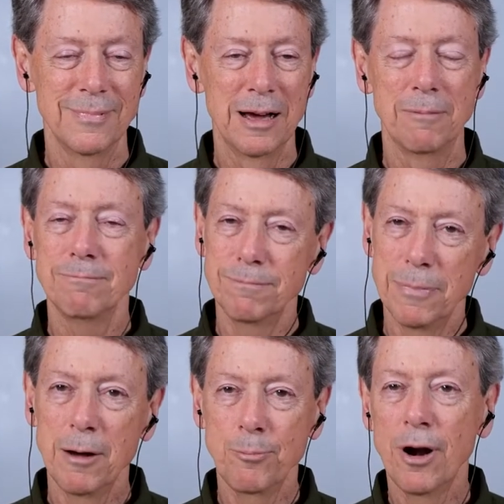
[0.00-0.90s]
a,
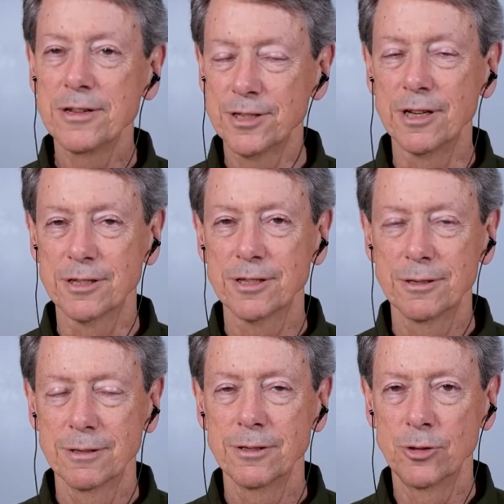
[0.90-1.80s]
a process
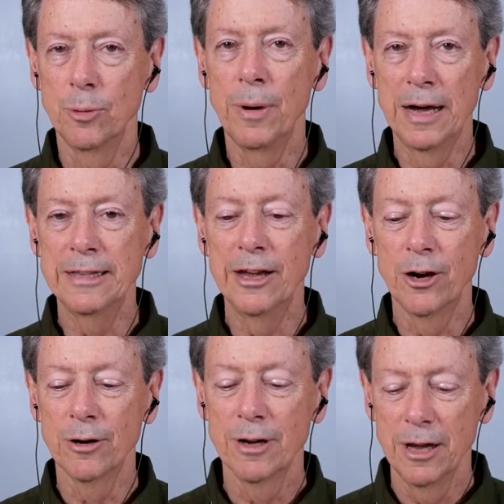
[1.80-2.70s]
to abide
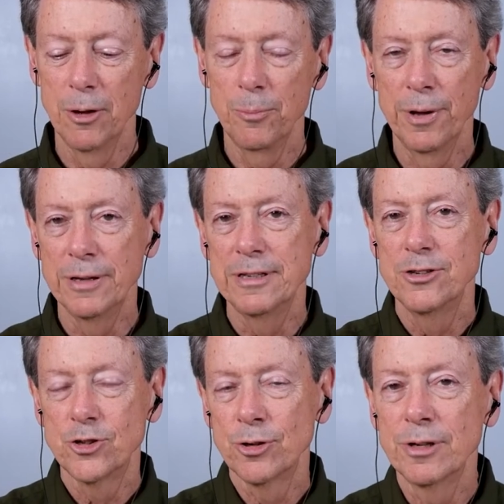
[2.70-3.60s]
there. But
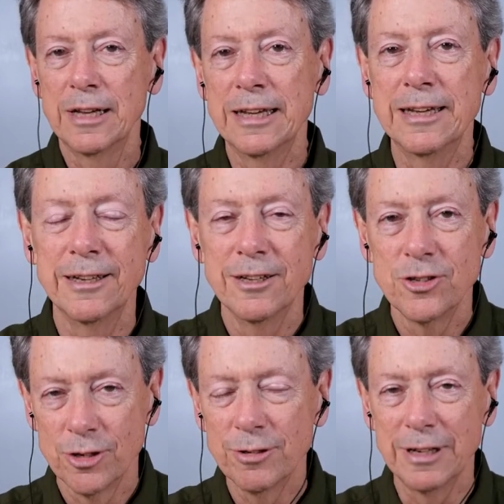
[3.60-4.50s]
certainly,
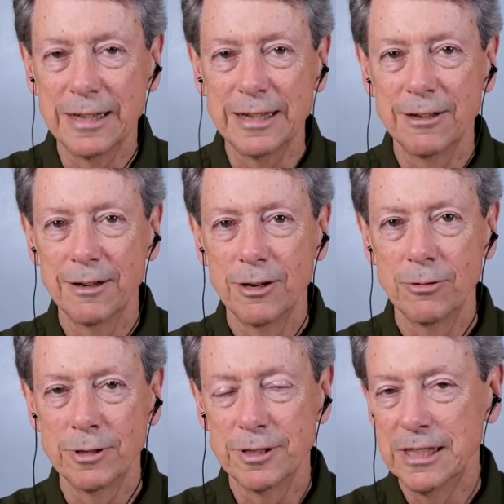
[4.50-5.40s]
certainly,
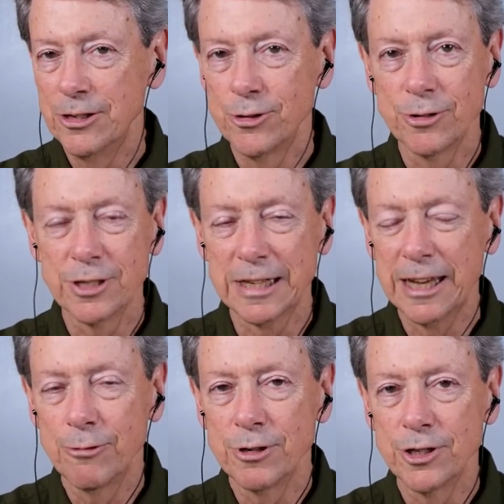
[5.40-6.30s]
what teachers like
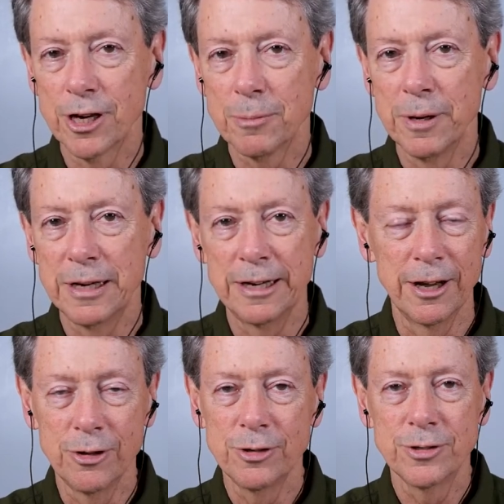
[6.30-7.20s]
Henry Shukman and
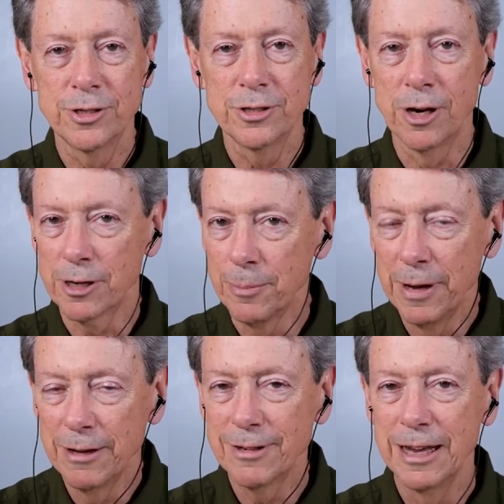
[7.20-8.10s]
others talk
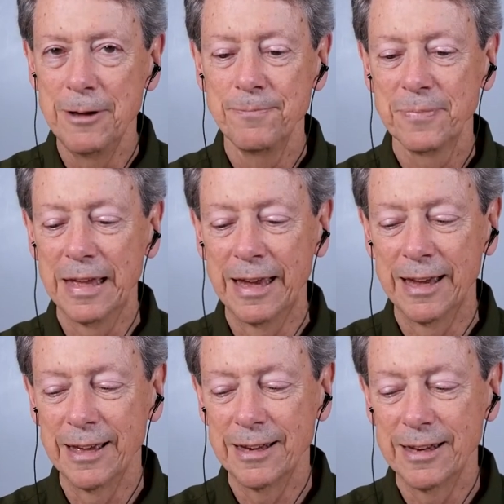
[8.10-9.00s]
about
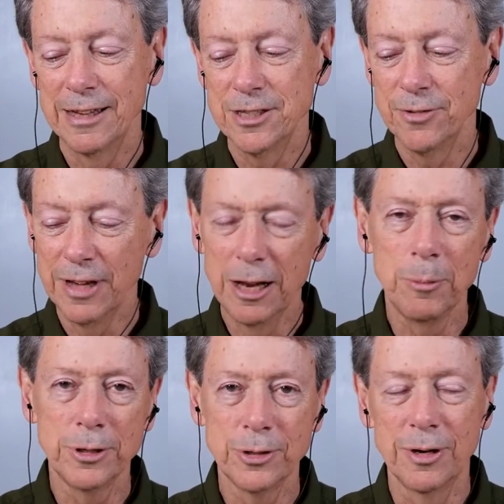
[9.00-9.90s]
and is
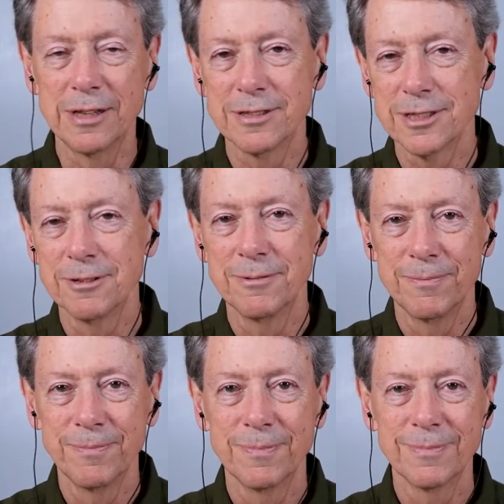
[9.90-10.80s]
available to us
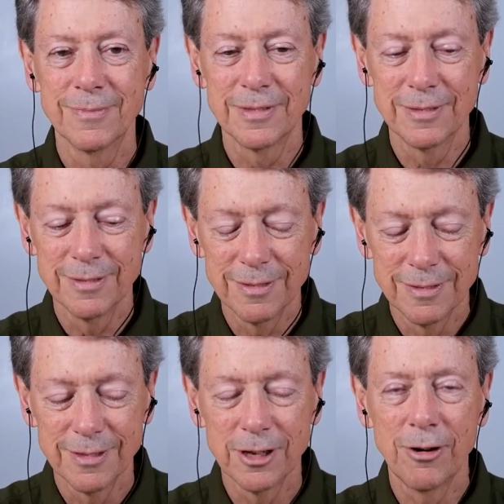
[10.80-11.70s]

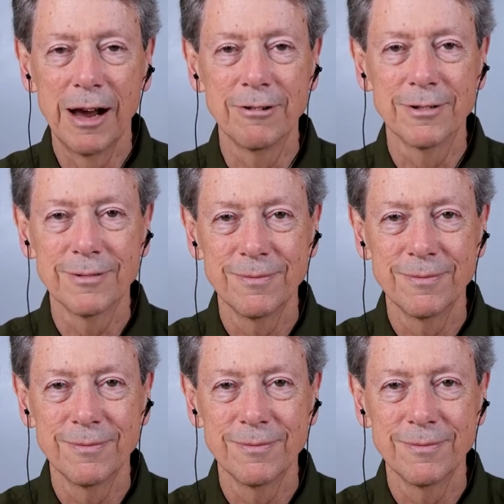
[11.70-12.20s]
the ground.